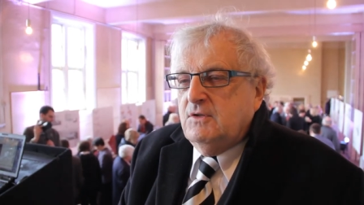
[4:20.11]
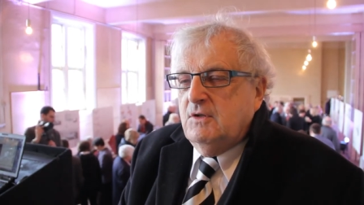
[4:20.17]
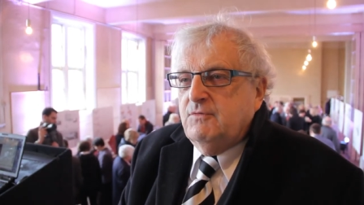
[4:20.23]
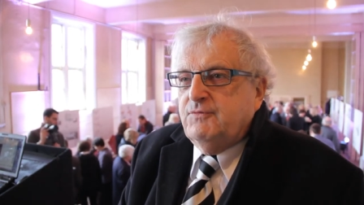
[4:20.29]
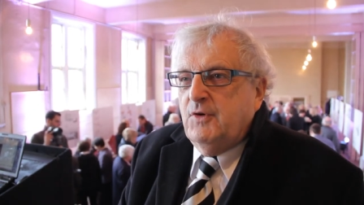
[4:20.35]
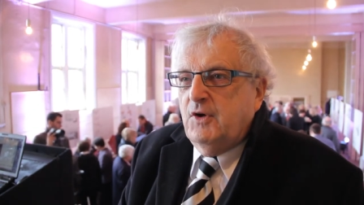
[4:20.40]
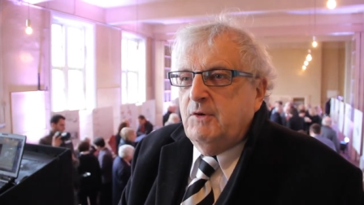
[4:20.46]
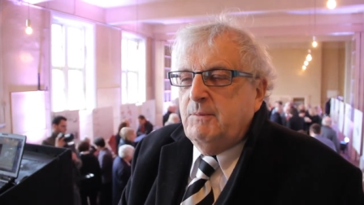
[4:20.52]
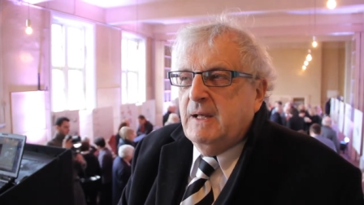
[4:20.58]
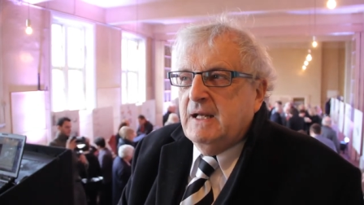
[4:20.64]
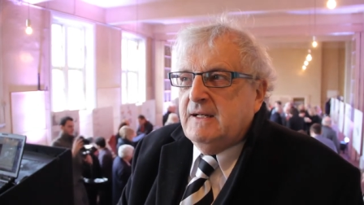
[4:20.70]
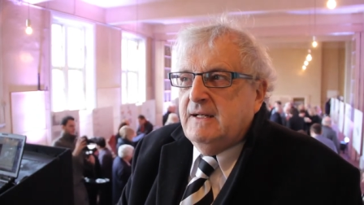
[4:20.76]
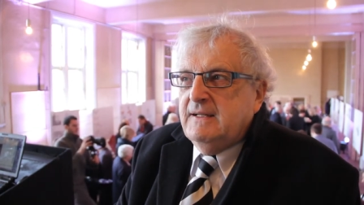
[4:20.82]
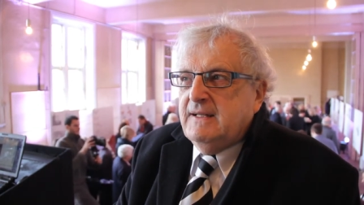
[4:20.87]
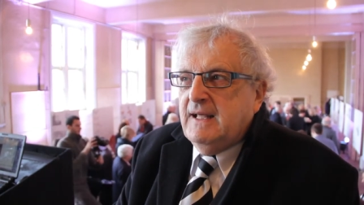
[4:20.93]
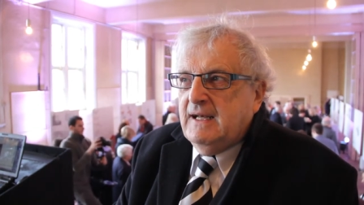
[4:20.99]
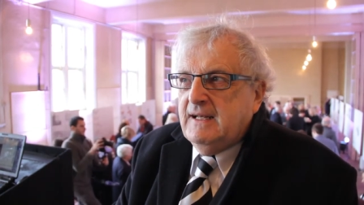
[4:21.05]
fundamentally
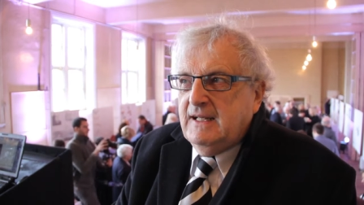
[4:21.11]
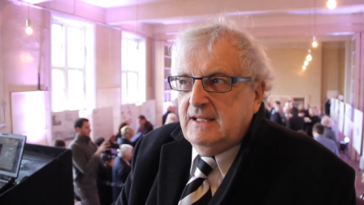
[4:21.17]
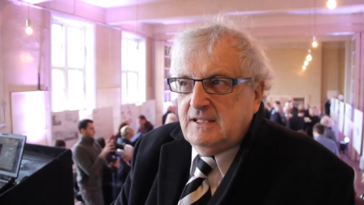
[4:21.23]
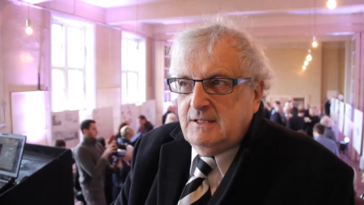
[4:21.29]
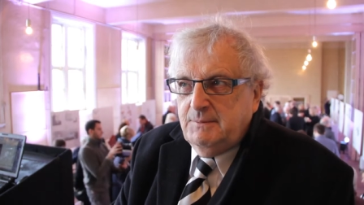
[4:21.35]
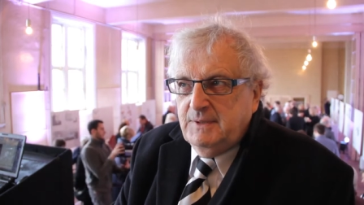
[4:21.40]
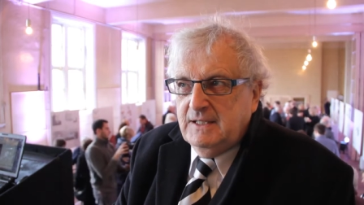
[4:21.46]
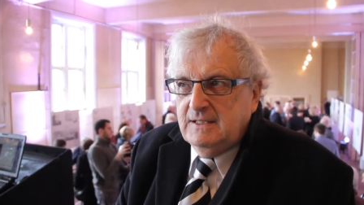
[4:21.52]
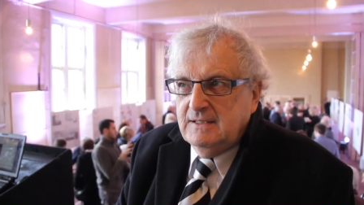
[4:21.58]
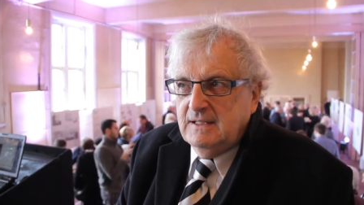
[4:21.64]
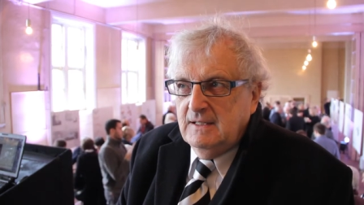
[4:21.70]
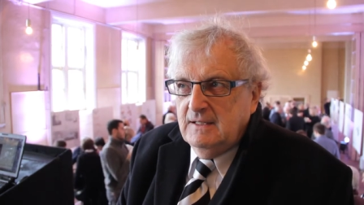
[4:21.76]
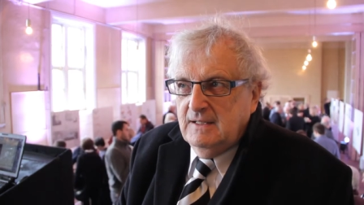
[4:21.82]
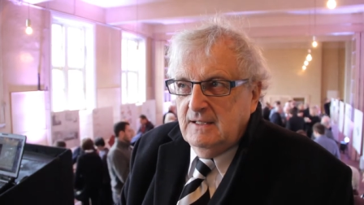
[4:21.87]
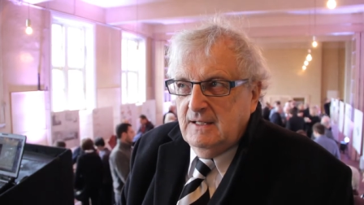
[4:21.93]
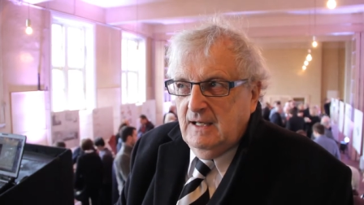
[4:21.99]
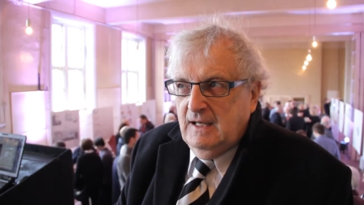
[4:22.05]
that had to be
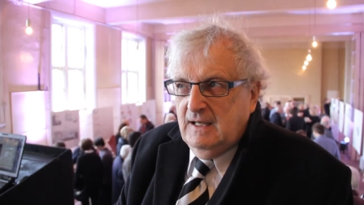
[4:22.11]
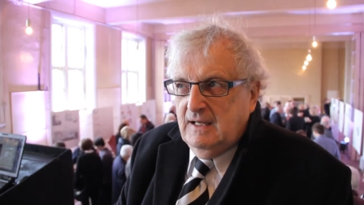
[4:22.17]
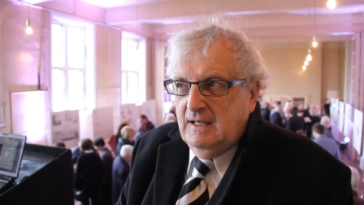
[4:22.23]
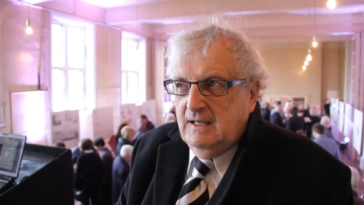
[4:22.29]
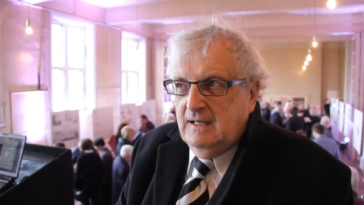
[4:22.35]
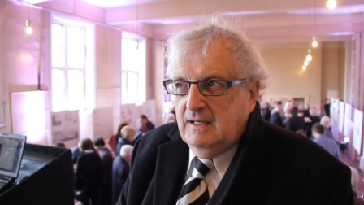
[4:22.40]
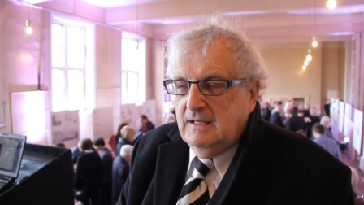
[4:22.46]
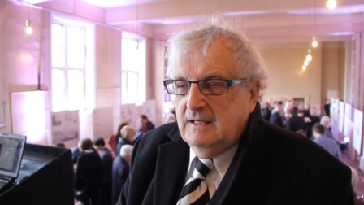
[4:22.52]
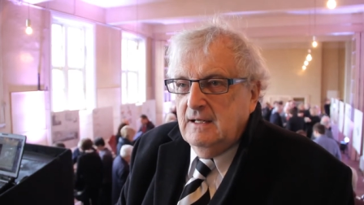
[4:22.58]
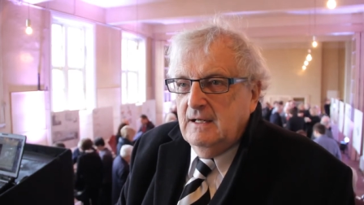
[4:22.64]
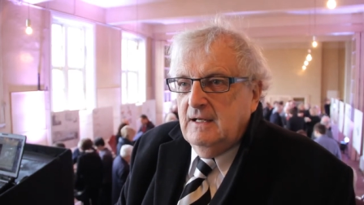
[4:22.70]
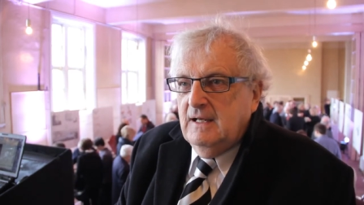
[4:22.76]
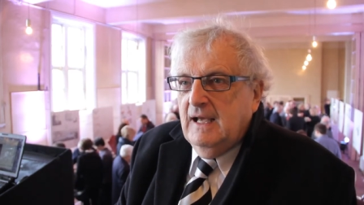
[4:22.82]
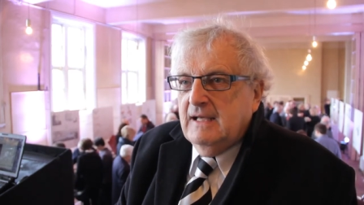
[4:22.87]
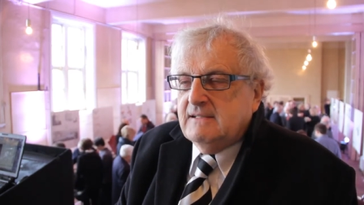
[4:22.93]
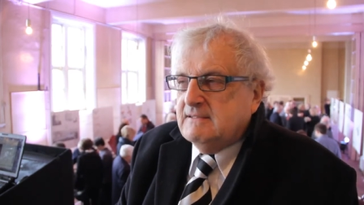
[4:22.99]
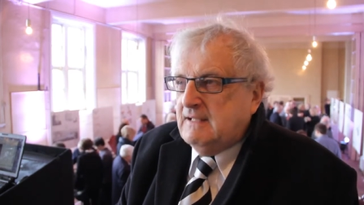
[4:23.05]

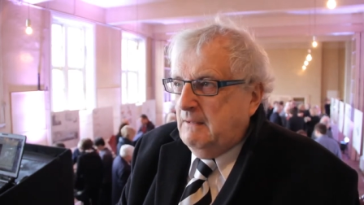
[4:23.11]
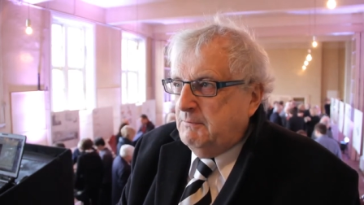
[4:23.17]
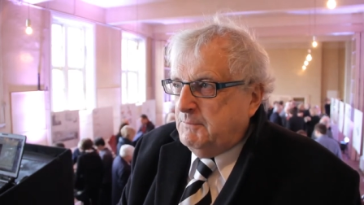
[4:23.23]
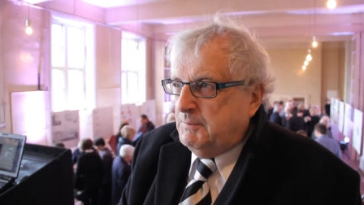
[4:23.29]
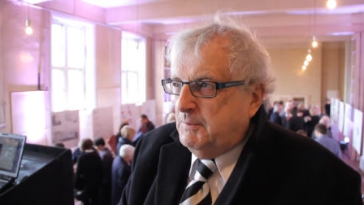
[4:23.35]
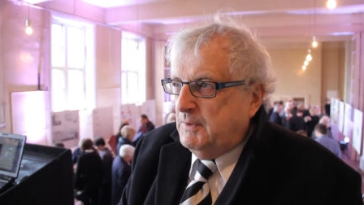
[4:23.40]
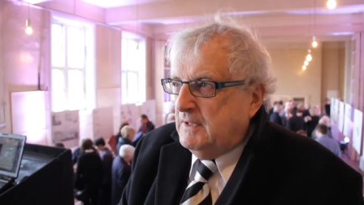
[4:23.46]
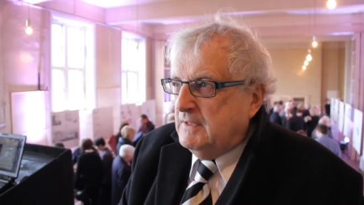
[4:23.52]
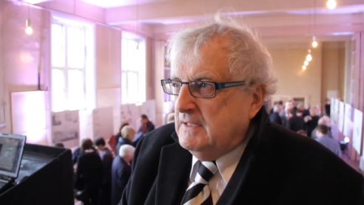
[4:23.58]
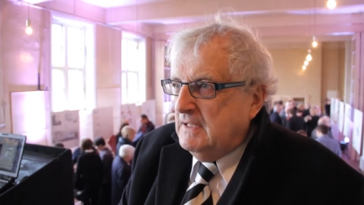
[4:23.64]
acceptable